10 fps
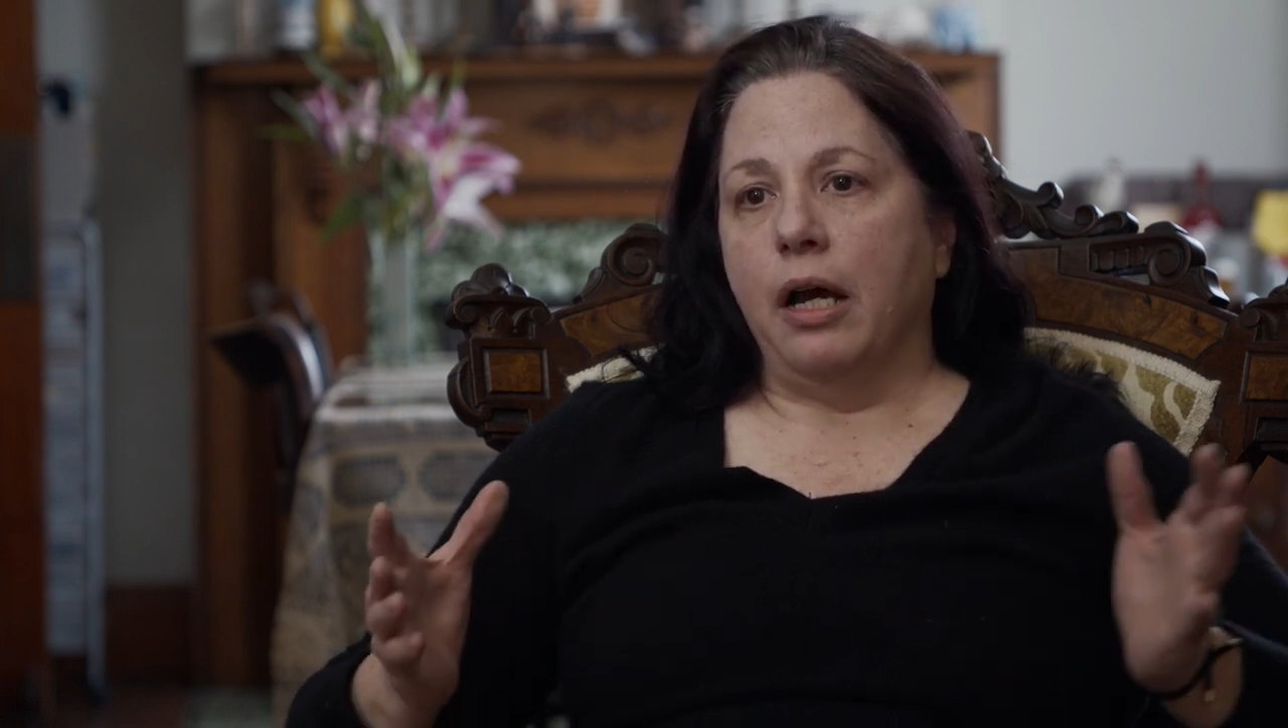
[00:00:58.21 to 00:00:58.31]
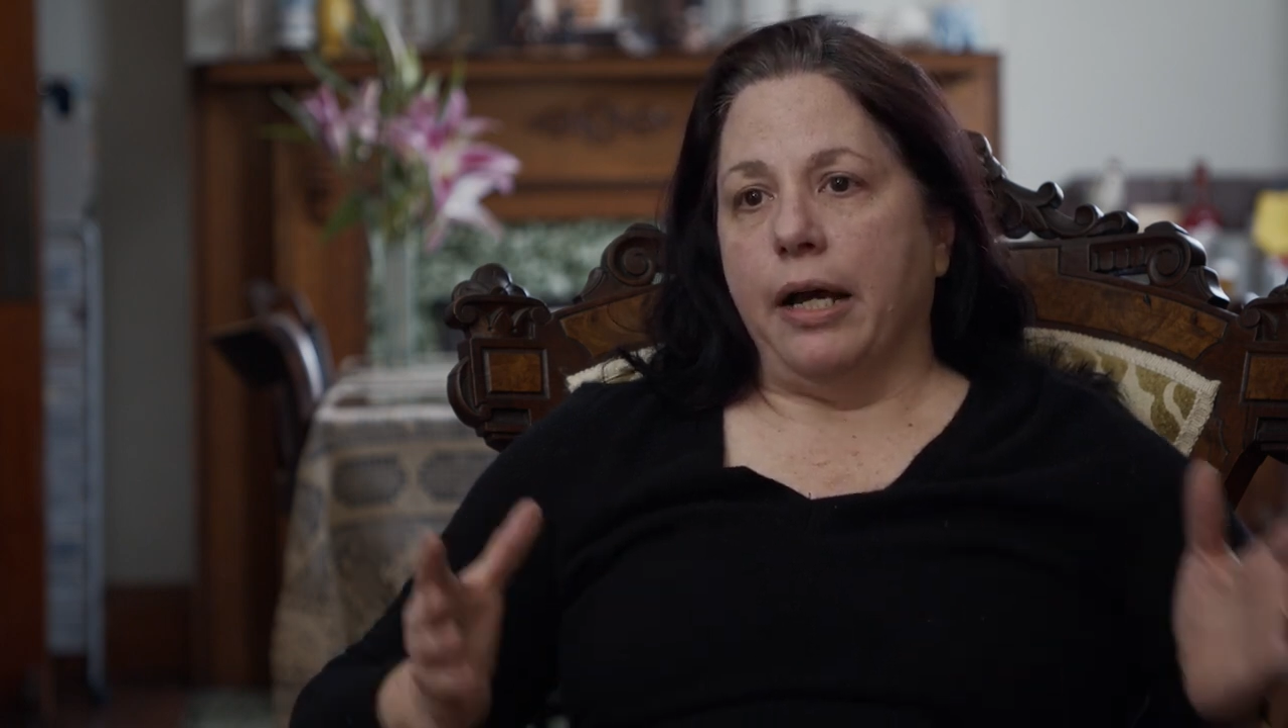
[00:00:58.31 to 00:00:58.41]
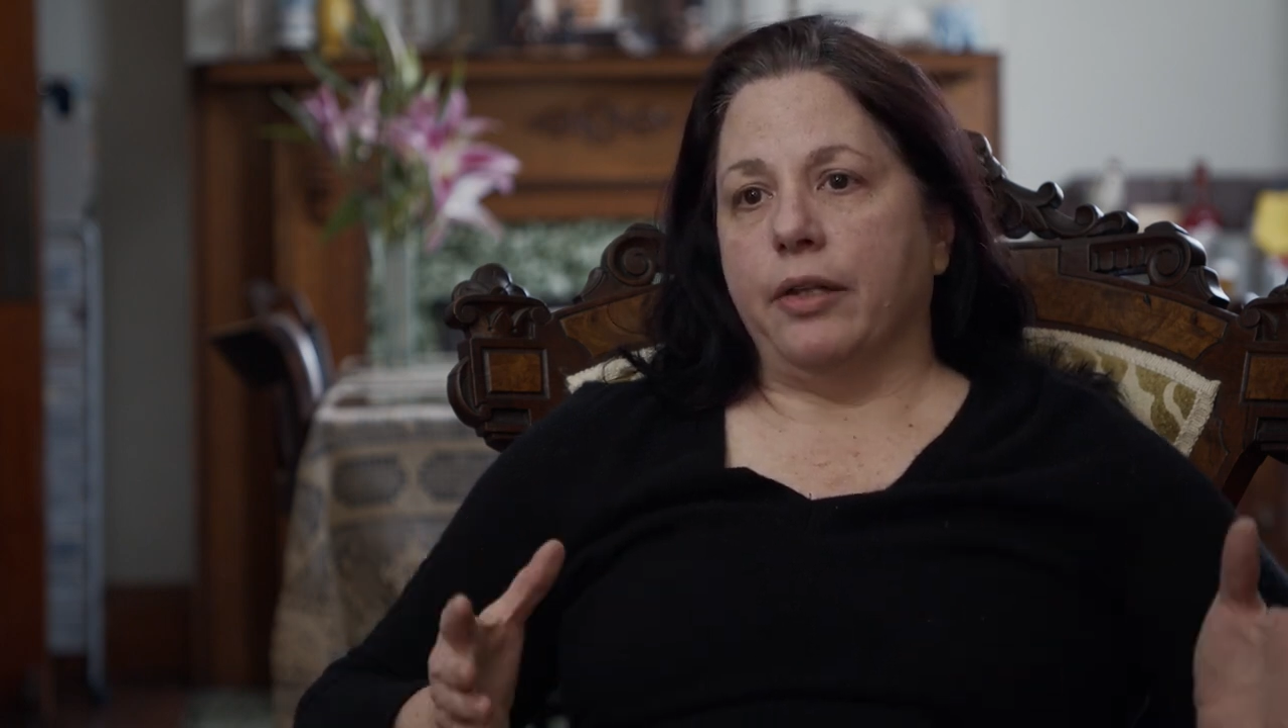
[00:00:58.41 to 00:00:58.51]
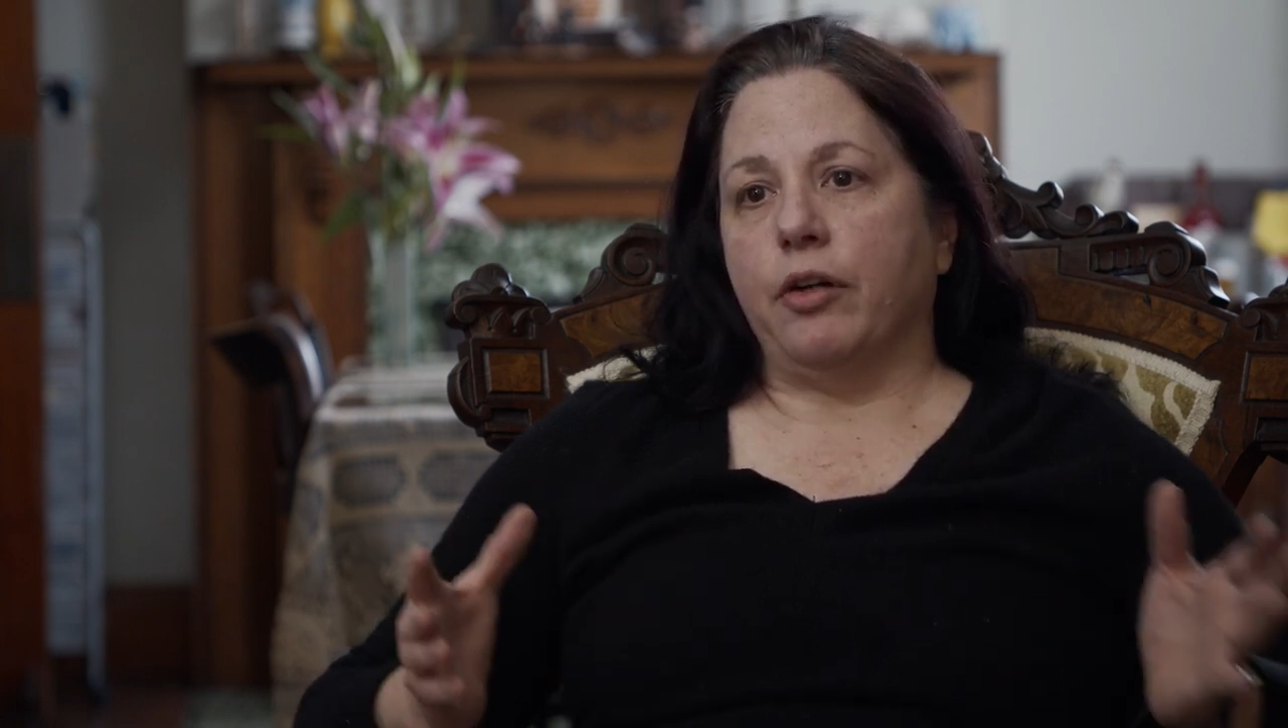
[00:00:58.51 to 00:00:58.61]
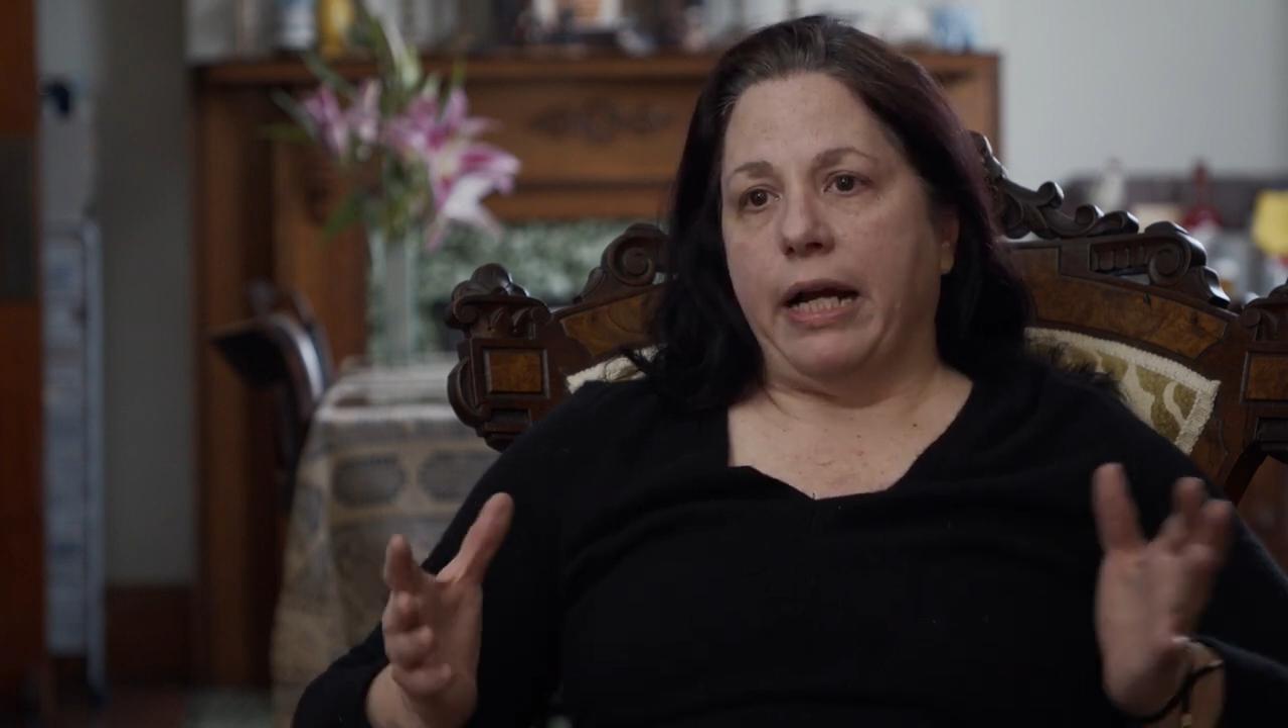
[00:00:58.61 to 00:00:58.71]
other